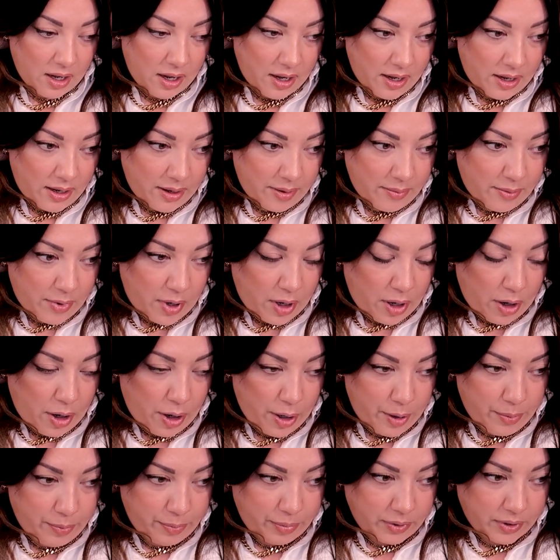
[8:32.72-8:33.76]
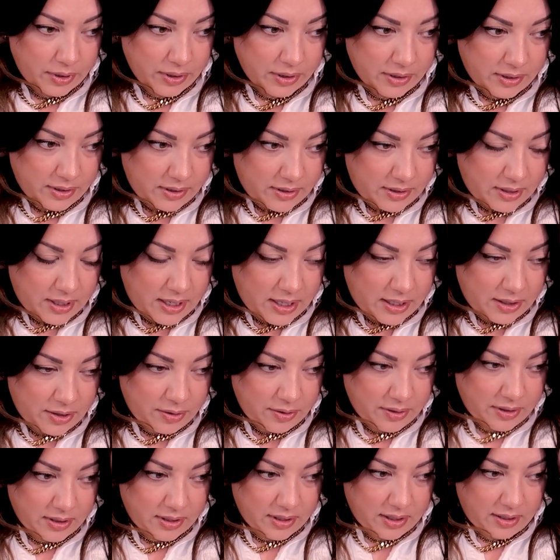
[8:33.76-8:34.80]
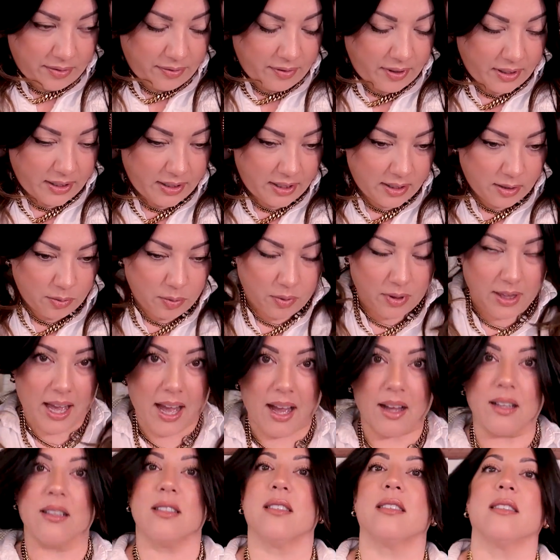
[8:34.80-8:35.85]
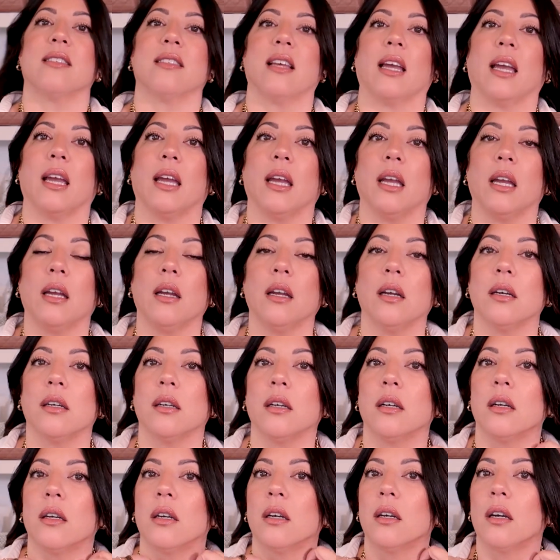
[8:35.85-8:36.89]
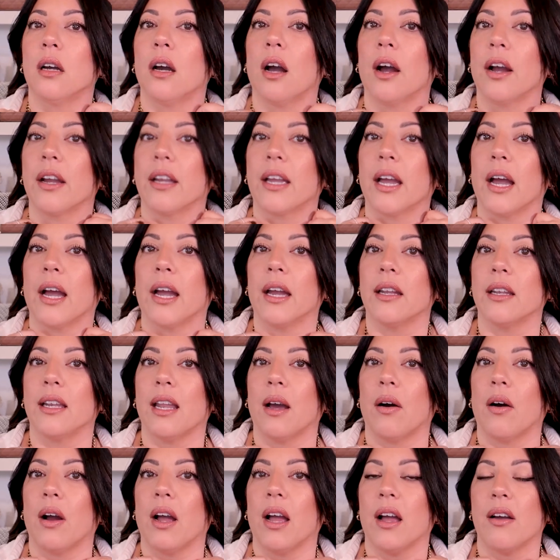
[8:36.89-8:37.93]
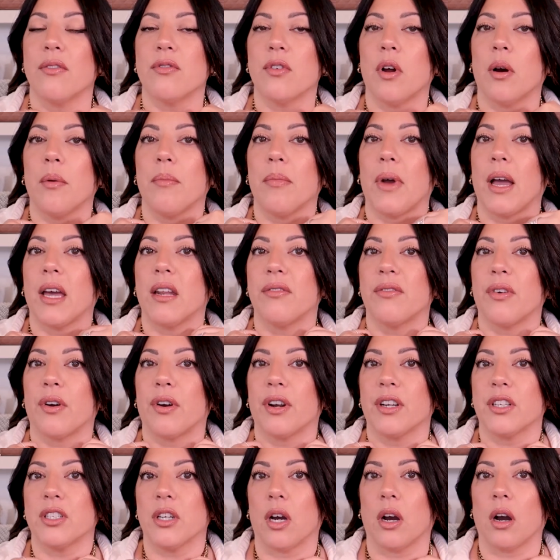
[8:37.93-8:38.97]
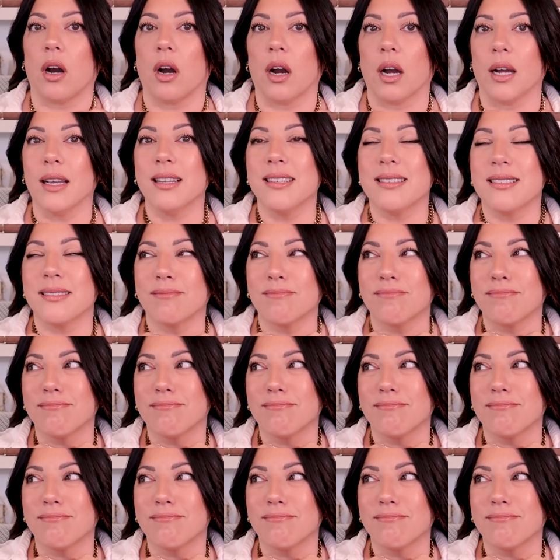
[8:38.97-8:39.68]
I'm hopeless at doing stuff like this without seeing. Okay, now I have not made it very tight,